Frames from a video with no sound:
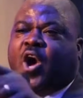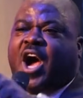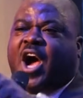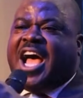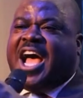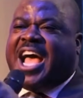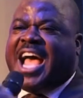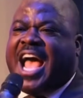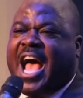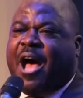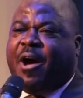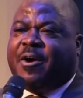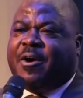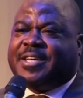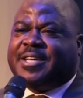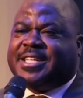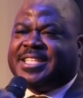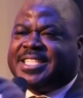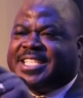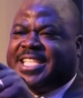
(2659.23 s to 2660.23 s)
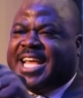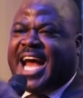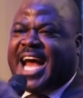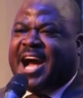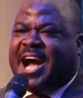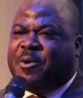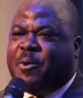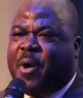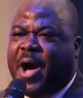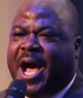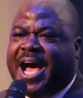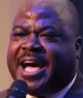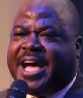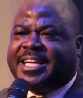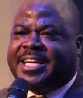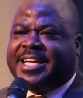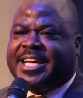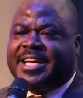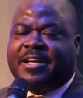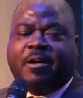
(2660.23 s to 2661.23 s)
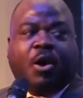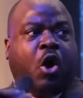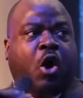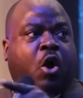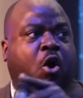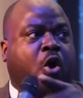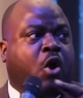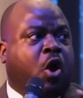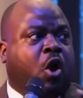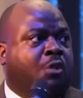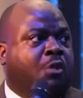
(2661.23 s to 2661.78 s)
If you are a tither, another 100 gone, you are